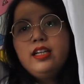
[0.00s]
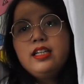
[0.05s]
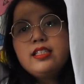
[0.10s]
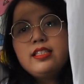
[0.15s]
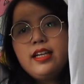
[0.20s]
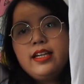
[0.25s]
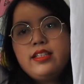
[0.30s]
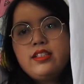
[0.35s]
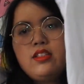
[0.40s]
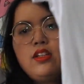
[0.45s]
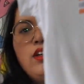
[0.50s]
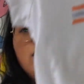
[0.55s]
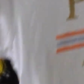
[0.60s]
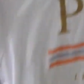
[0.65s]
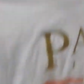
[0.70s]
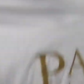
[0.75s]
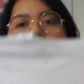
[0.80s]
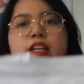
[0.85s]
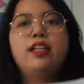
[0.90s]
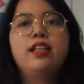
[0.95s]
it in a size
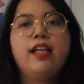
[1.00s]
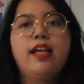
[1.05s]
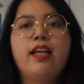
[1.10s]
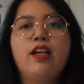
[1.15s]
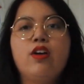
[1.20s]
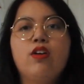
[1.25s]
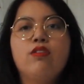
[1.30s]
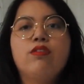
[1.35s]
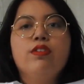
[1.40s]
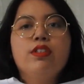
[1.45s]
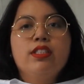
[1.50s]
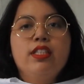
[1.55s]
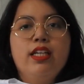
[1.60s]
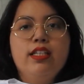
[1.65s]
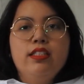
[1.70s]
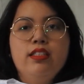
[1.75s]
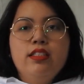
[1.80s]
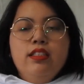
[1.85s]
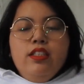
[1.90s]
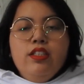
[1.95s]
large because I like
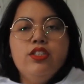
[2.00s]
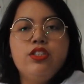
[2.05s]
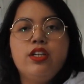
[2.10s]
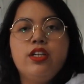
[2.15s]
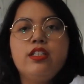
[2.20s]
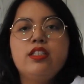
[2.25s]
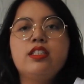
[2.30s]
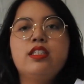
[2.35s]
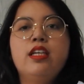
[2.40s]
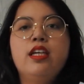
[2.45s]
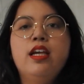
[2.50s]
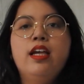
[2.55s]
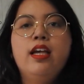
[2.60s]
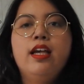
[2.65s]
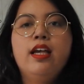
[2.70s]
oversized t-shirts,